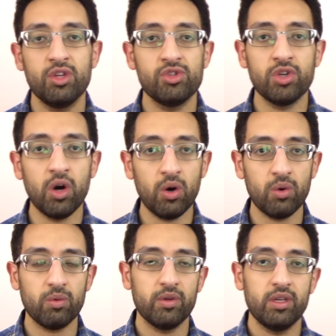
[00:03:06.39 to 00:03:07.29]

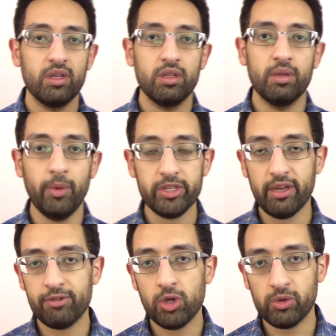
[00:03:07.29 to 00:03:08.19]
So the books
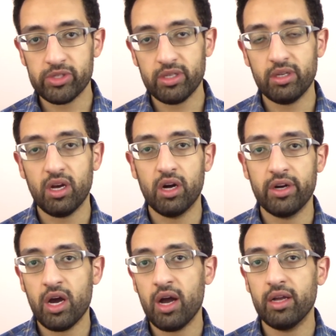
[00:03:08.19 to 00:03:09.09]
I've chosen are
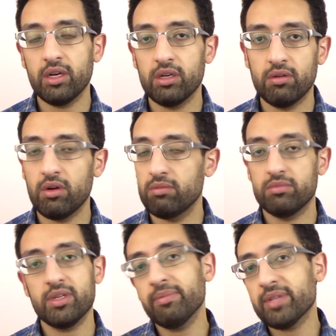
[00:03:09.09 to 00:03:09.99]
not,
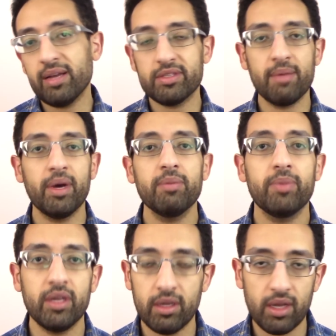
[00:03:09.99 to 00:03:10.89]
sometimes they might
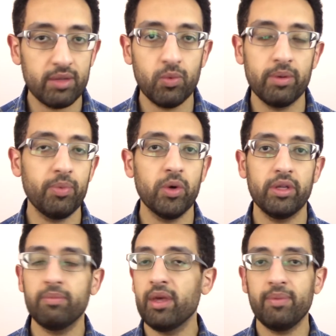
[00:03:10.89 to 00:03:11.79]
be at one
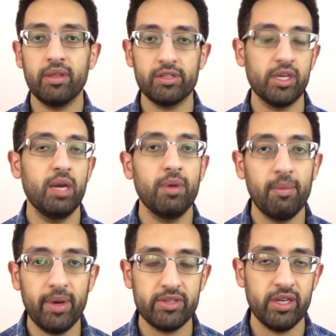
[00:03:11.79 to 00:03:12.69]
point, maybe there's going to be a
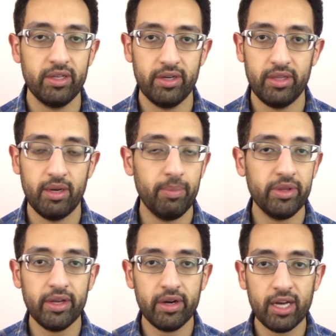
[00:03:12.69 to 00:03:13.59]
bestseller in there, but
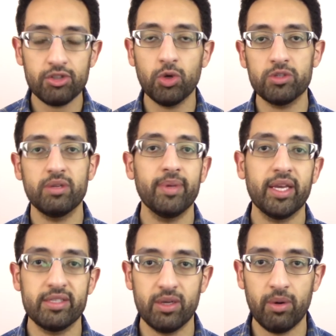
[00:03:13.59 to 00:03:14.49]
they're not chosen
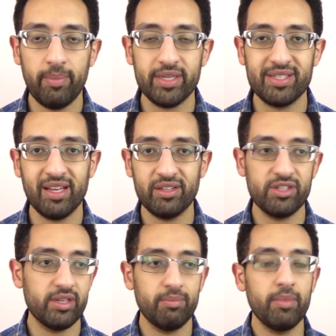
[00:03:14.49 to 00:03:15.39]
because they were
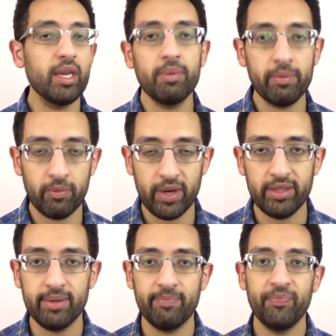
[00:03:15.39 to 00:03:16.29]
bestsellers and many people read
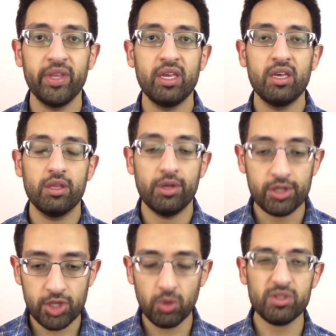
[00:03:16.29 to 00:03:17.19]
them. They're
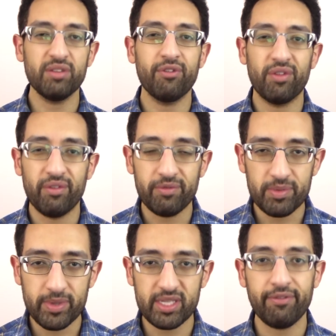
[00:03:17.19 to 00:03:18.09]
chosen for the
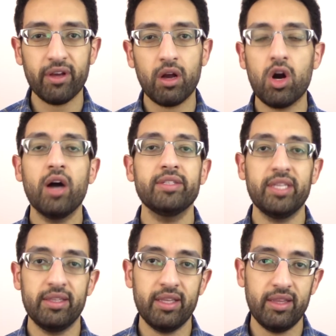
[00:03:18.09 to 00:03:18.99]
specific
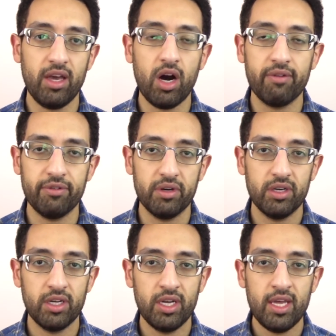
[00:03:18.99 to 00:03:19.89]
content that they offer
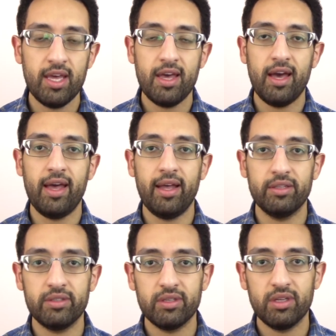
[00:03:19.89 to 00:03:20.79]

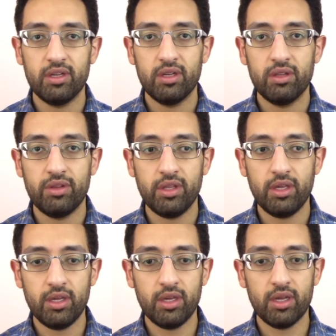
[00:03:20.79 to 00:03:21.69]
and
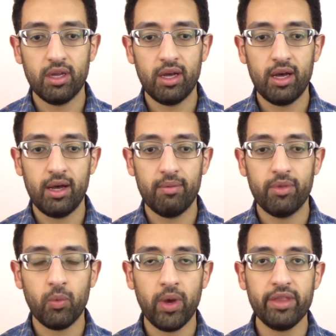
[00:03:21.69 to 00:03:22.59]
the
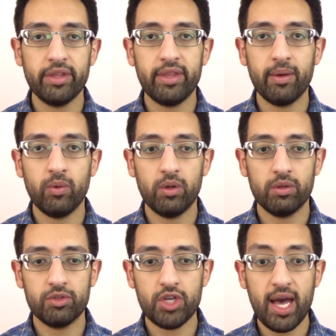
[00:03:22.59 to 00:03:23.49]
way that they
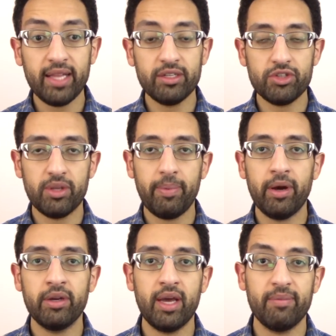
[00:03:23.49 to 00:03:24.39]
will challenge the
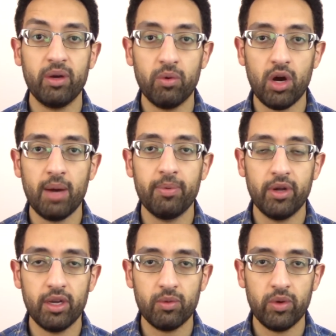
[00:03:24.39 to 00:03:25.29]
paradigm that we're
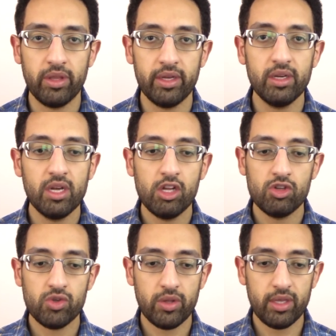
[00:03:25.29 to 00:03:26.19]
operating within
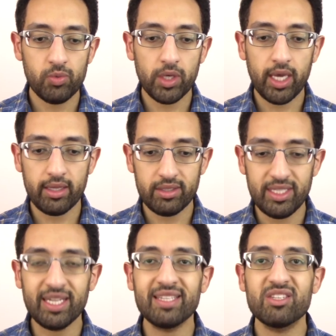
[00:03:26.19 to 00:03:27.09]
so that we can
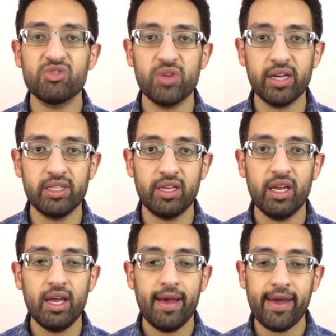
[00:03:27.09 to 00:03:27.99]
deconstruct it
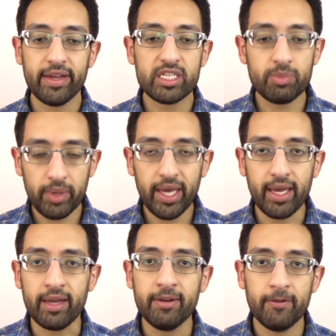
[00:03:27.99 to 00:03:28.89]
and
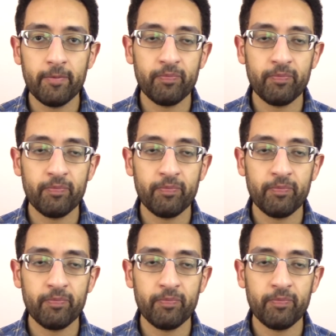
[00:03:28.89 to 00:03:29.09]
explain.